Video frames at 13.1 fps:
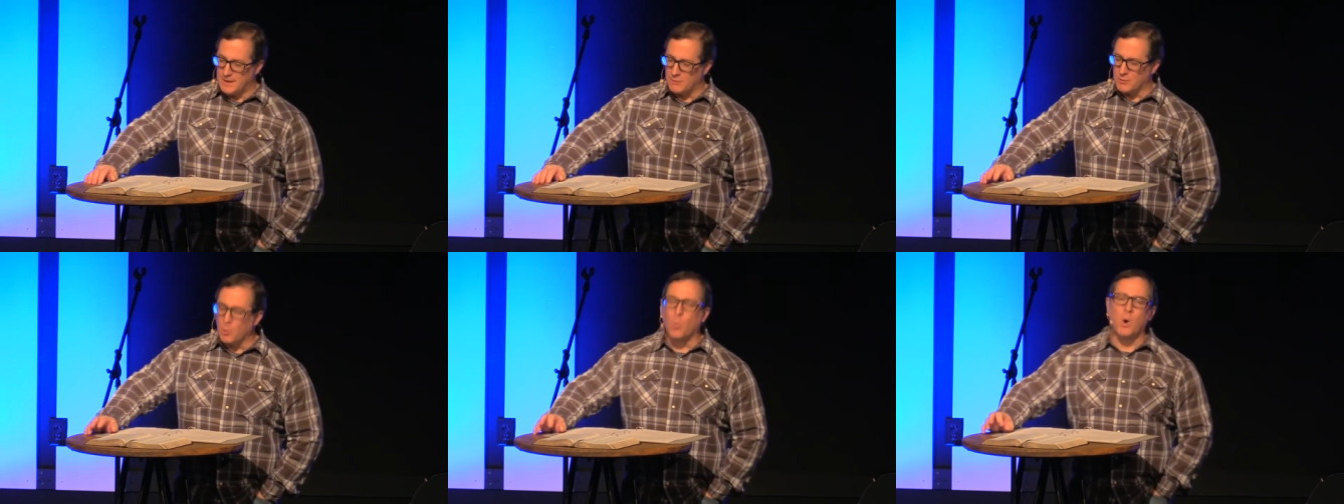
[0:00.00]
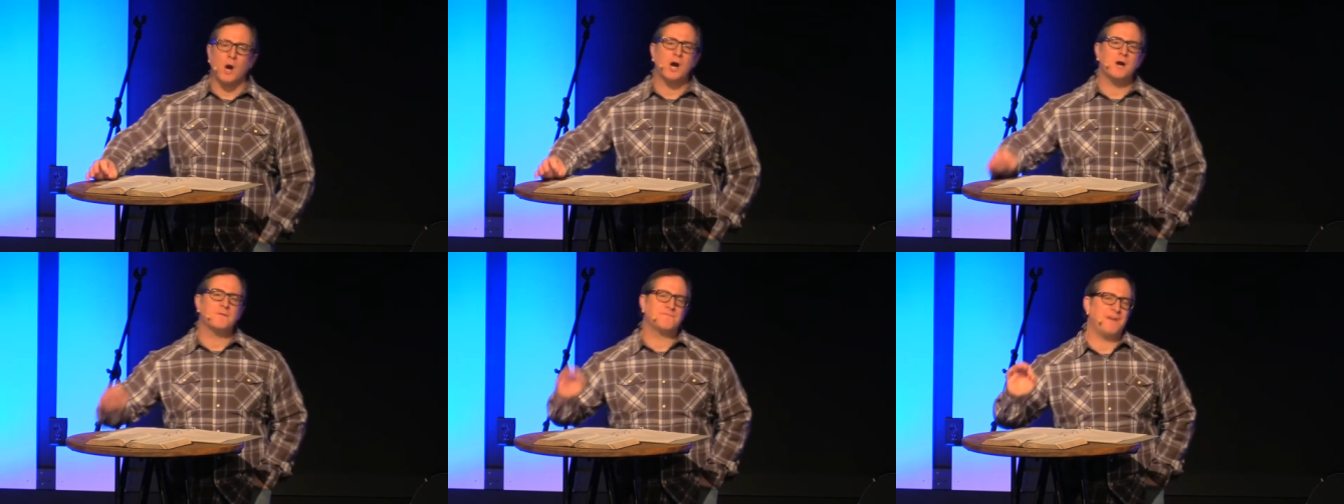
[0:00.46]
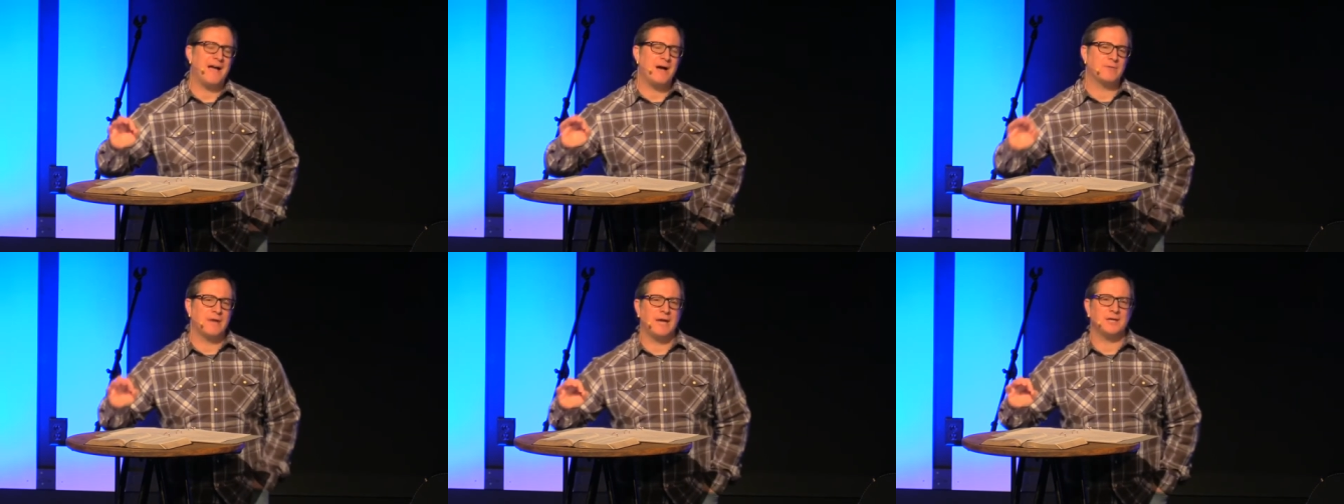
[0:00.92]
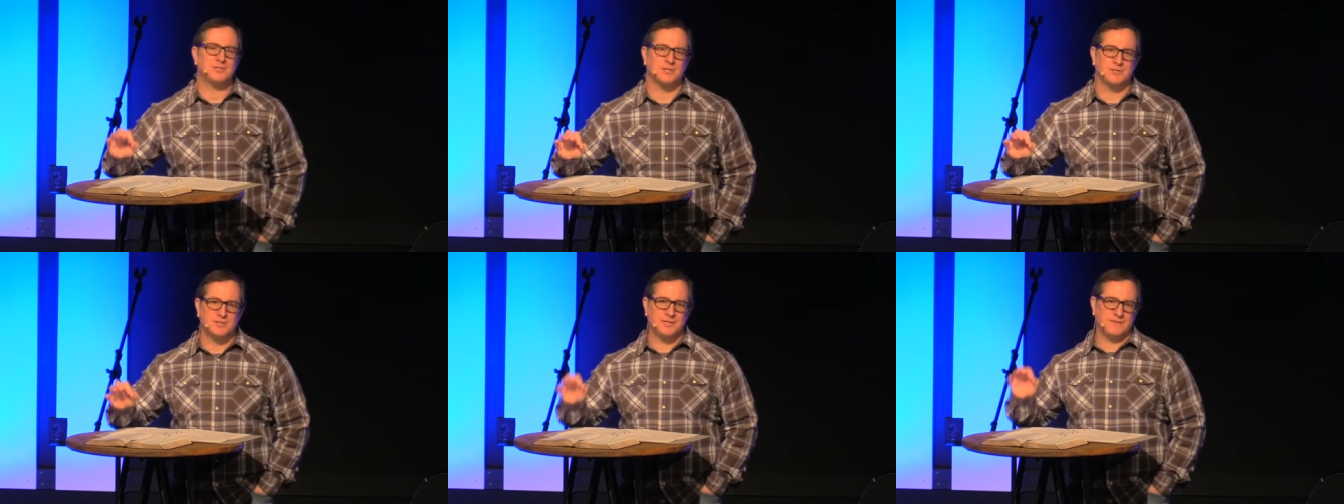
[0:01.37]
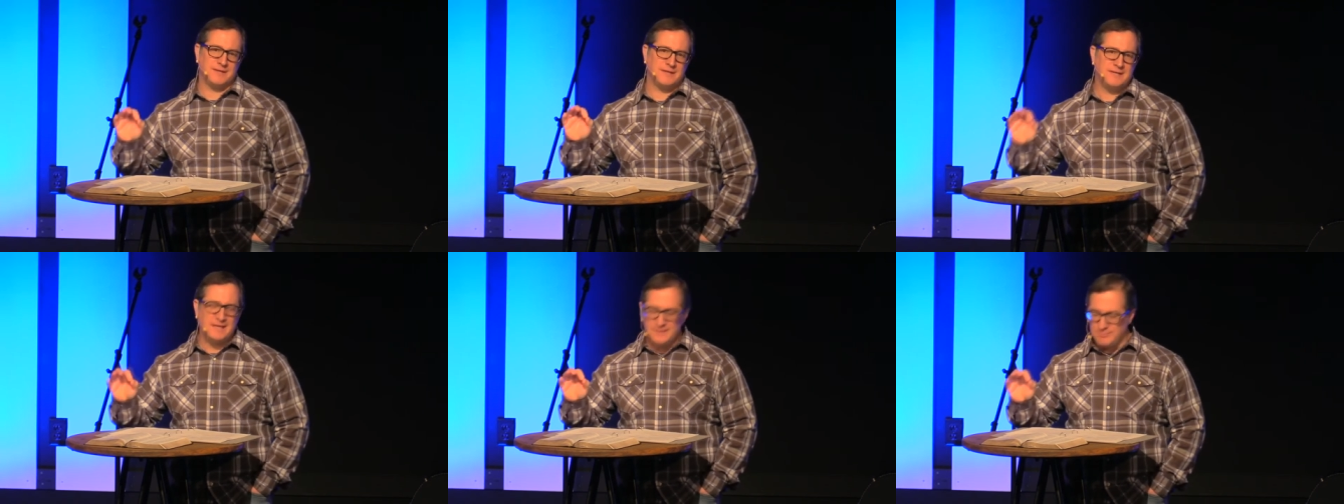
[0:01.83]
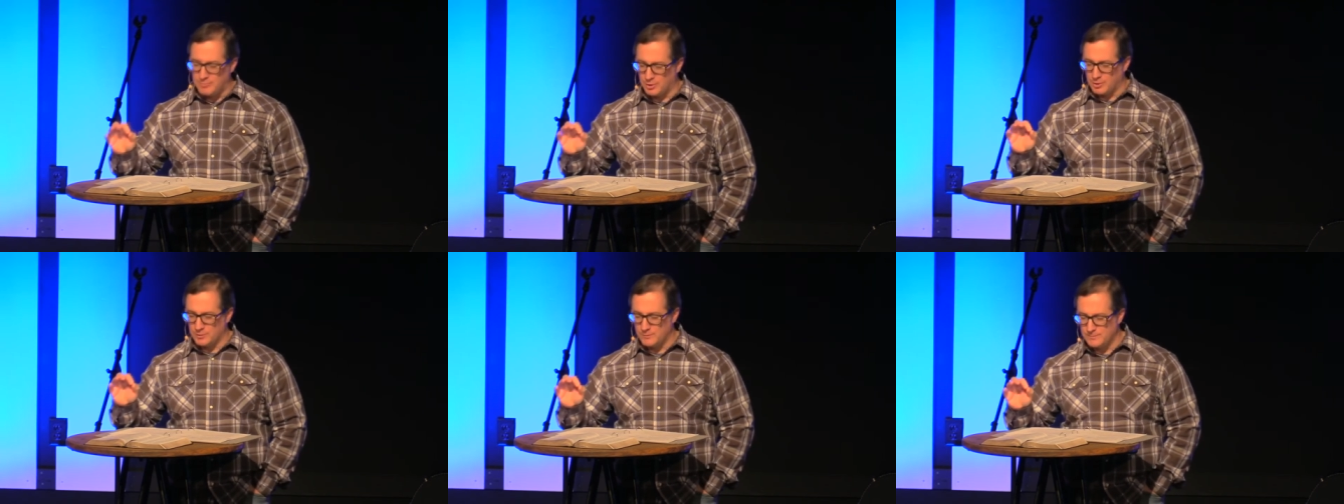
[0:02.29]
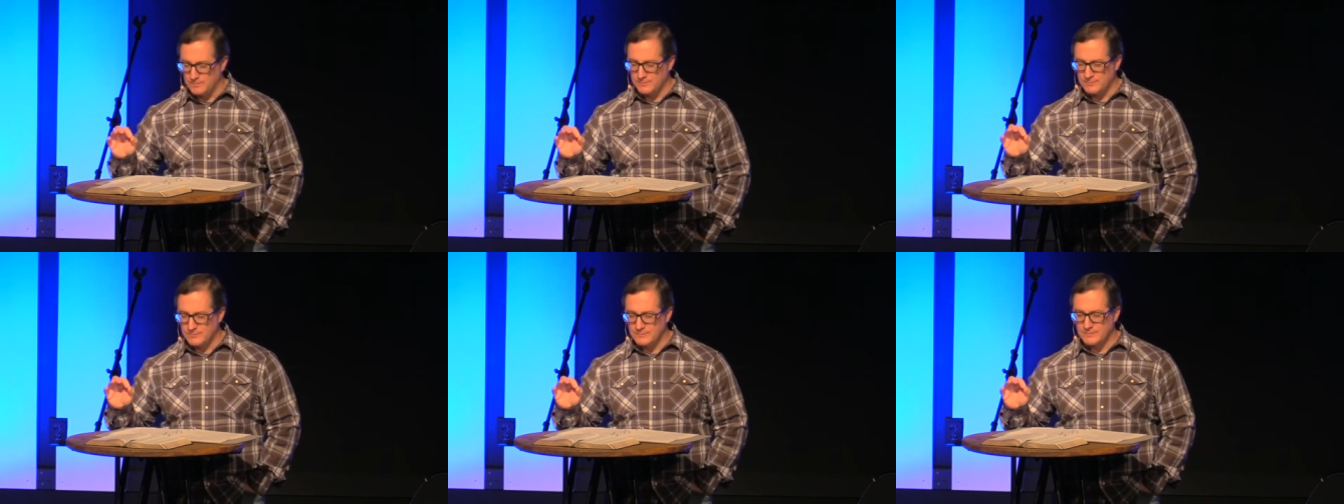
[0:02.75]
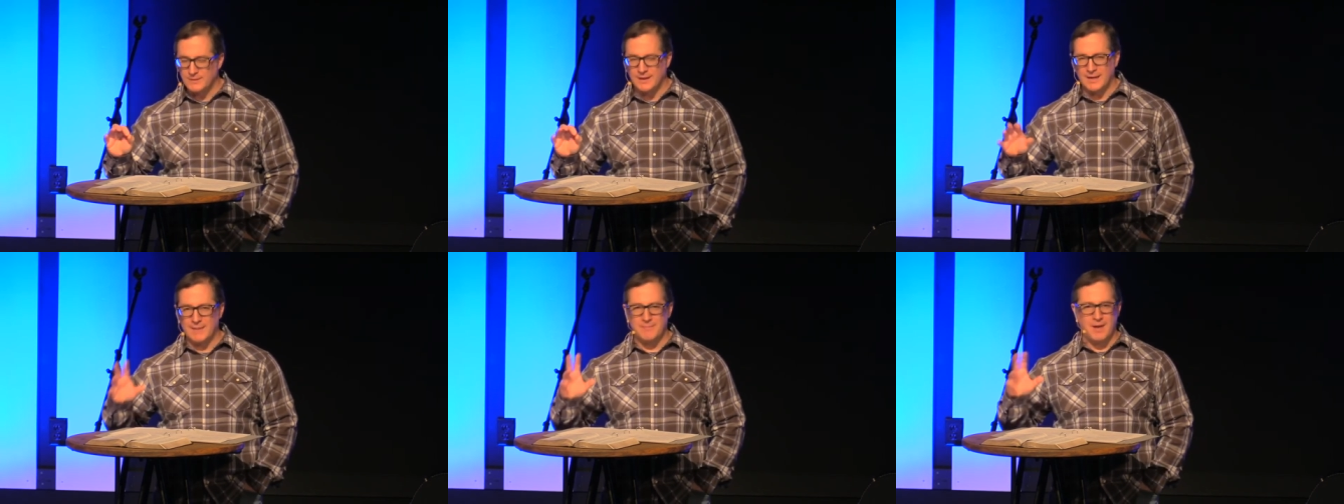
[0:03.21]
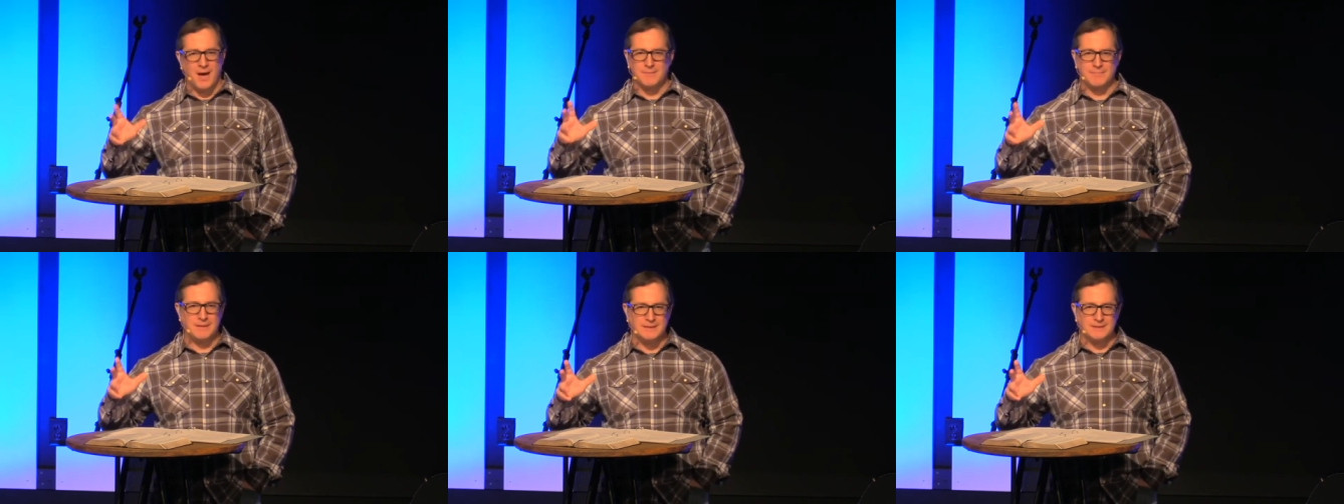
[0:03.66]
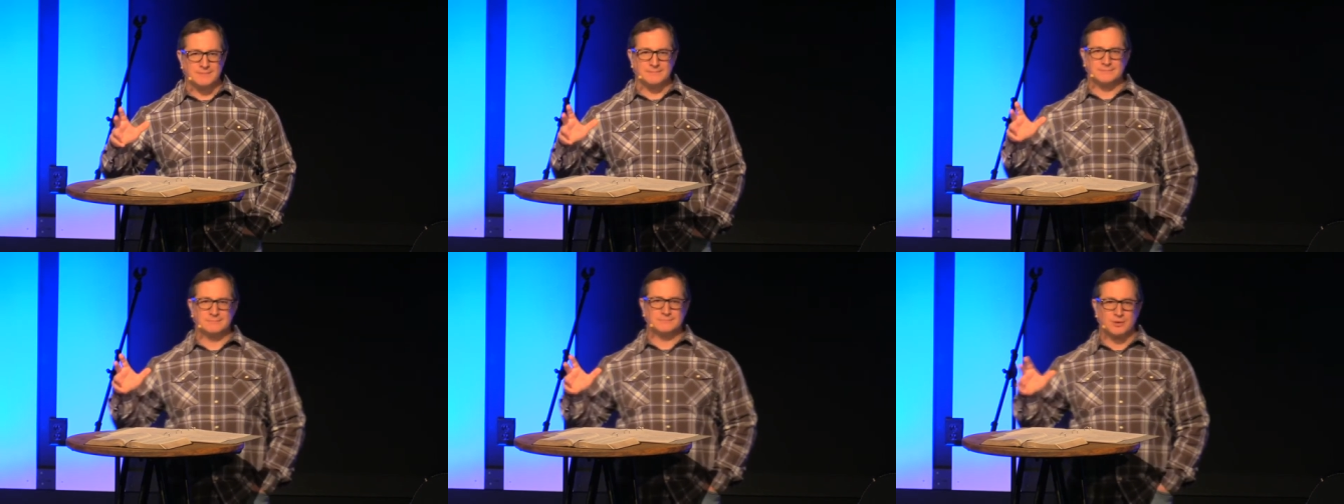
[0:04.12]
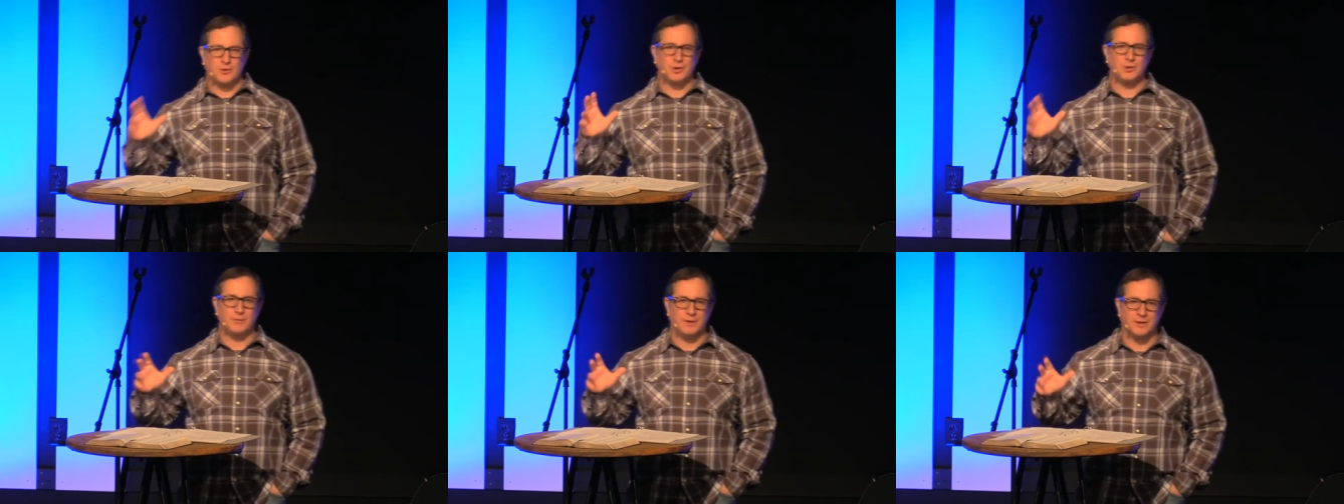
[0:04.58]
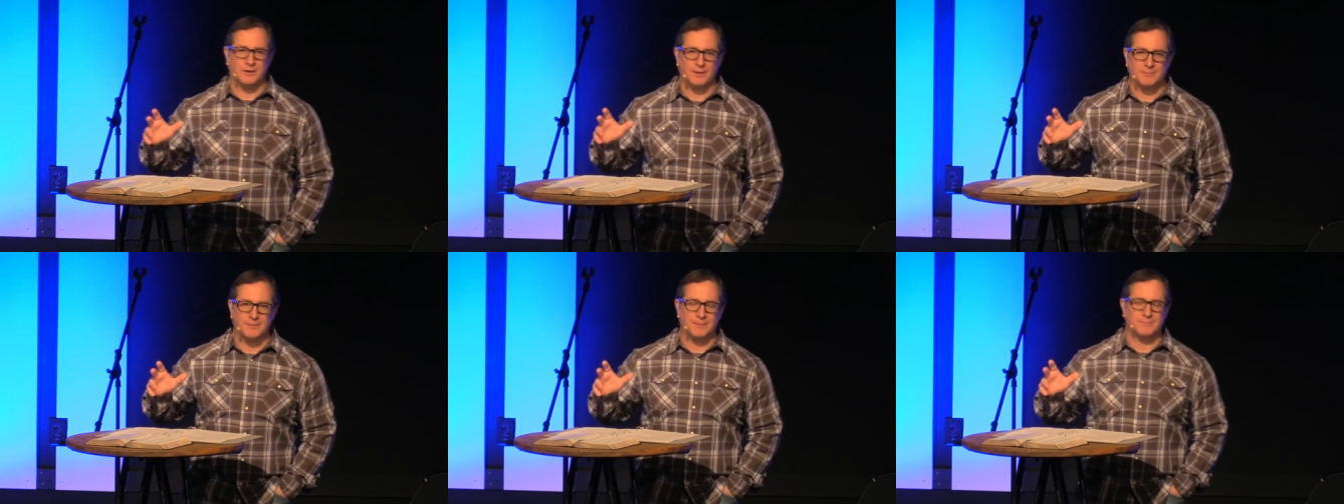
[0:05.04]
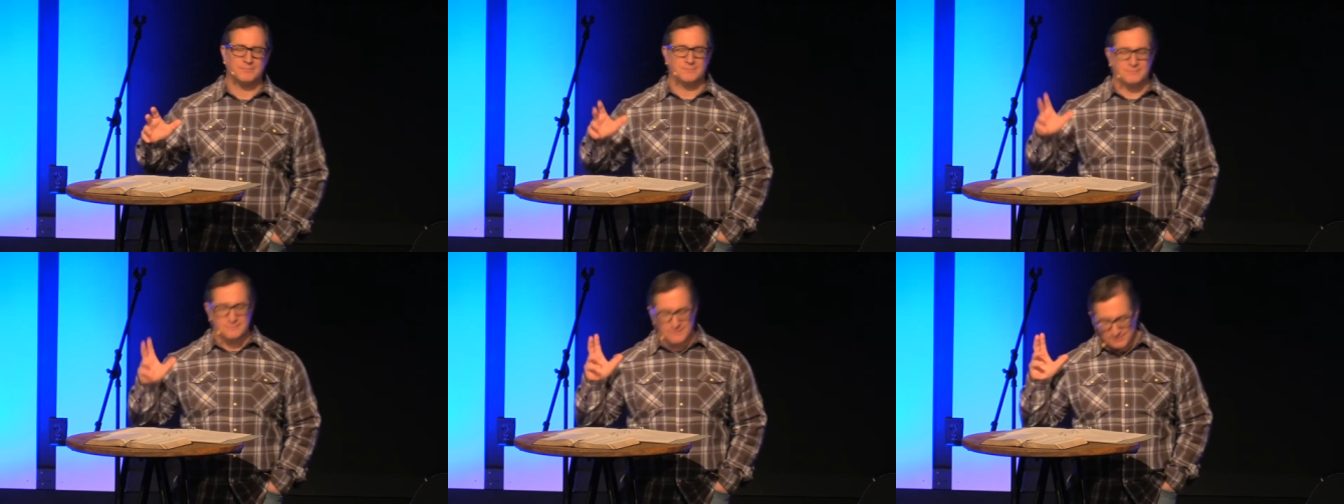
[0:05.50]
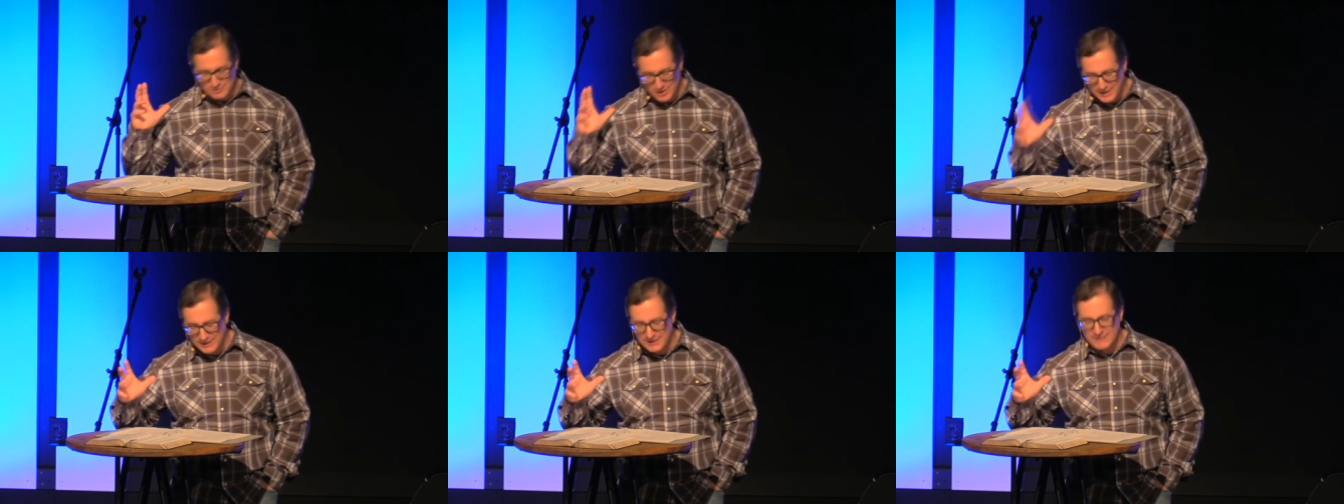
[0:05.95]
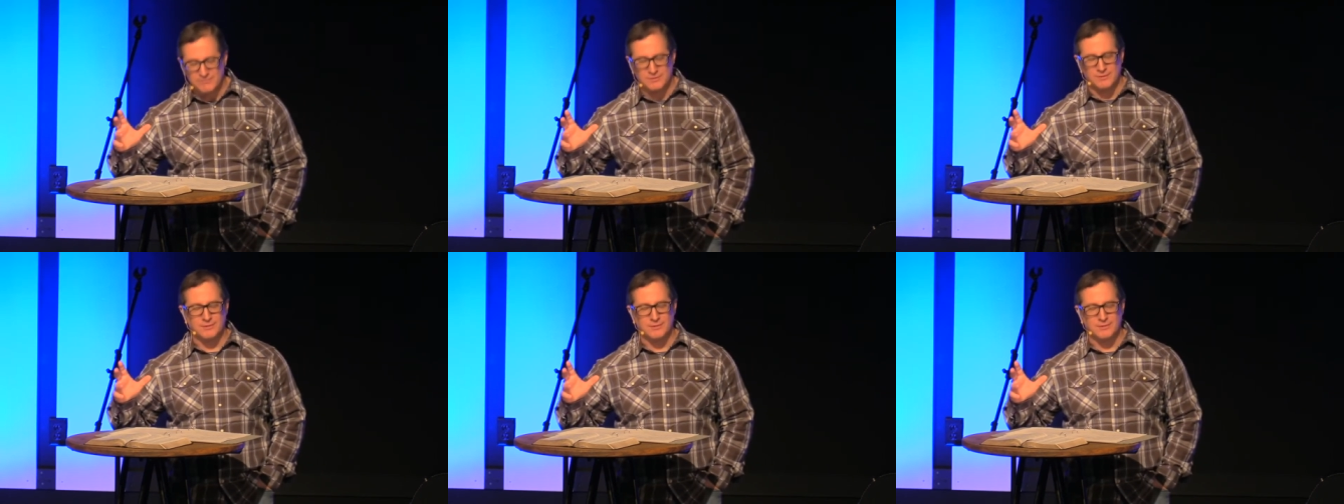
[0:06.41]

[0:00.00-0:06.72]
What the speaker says: Now, the word foundations in the Hebrew, and I'm not being crude here. I'm trying to give